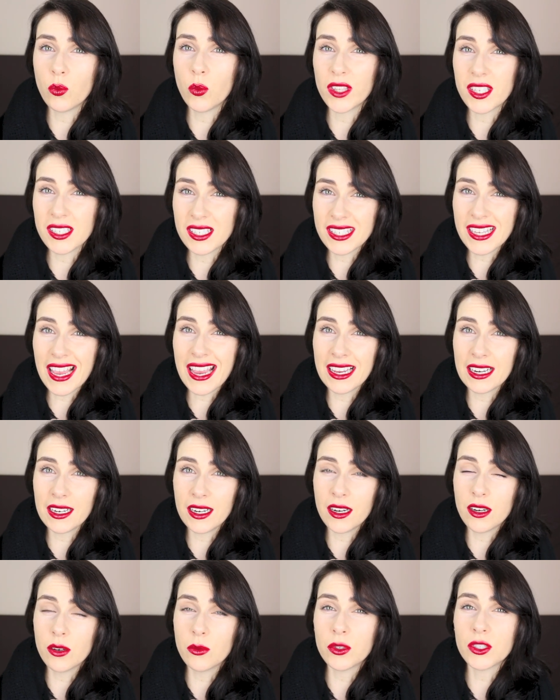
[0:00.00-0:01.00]
with a second
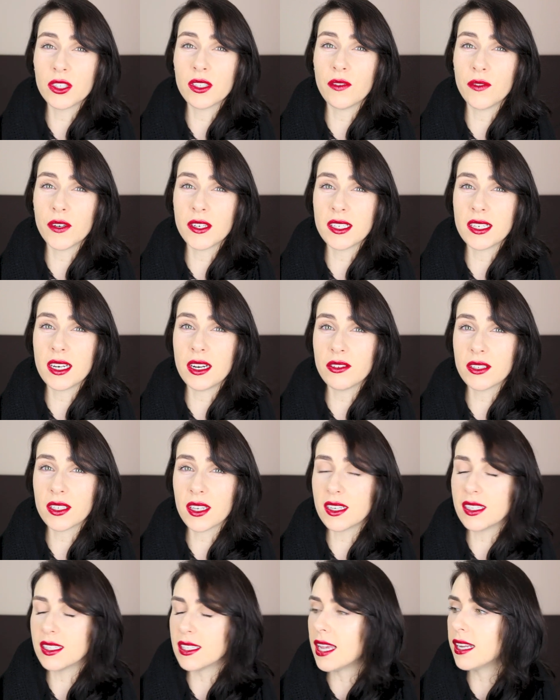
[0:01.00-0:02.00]
layer once the first layer is
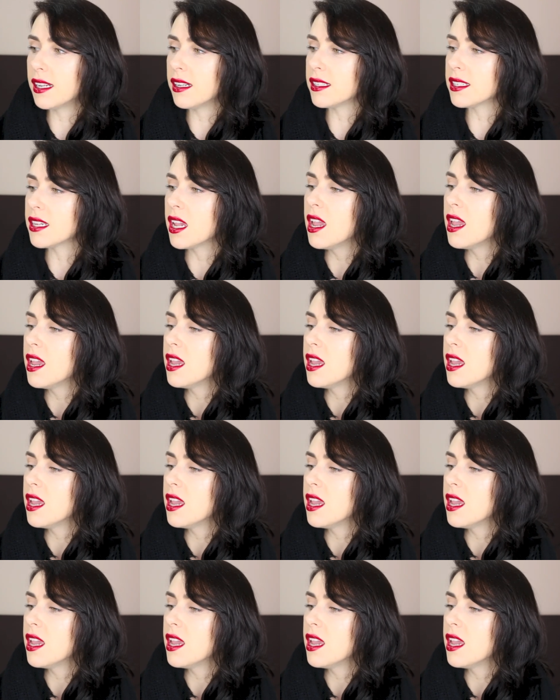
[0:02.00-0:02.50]
kind of settled.